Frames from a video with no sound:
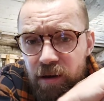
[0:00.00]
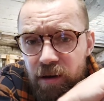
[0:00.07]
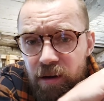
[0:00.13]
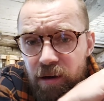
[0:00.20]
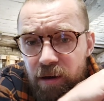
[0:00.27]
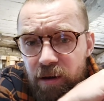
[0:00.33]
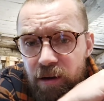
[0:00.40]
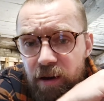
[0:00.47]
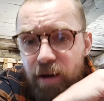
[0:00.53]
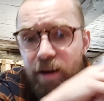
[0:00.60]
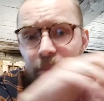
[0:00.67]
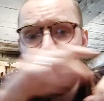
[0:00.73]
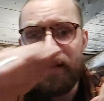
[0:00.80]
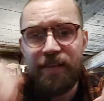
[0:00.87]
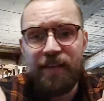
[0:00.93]
I'll
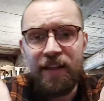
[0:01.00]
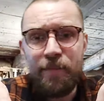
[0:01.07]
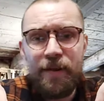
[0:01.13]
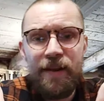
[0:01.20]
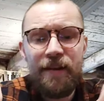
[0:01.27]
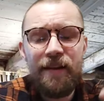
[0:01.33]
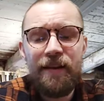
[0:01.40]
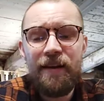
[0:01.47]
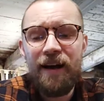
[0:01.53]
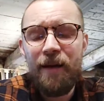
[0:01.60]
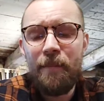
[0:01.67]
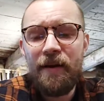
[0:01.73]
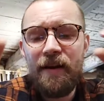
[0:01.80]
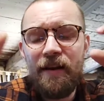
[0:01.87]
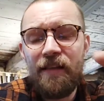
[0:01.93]
come back to that in a minute. I
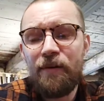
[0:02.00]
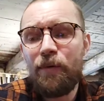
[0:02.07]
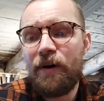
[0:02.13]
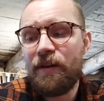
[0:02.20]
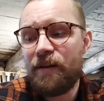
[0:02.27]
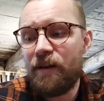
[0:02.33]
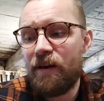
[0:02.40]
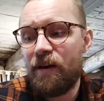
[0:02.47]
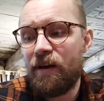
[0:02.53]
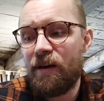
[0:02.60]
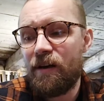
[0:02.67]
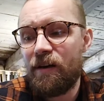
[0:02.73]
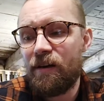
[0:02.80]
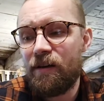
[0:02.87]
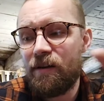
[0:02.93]
made another one
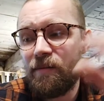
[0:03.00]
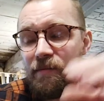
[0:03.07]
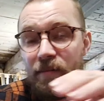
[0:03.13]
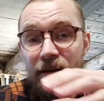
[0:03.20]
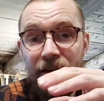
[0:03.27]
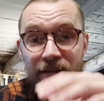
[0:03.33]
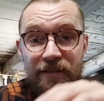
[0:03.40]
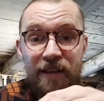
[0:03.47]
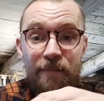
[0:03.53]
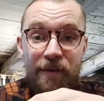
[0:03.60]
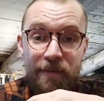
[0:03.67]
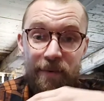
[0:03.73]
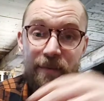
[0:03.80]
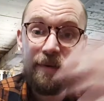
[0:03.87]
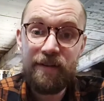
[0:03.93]
as like
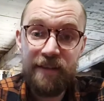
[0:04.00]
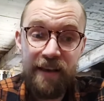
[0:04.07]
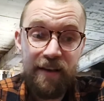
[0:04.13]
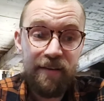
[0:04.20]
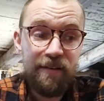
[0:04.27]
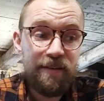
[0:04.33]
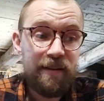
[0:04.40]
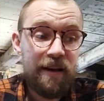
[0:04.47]
my second,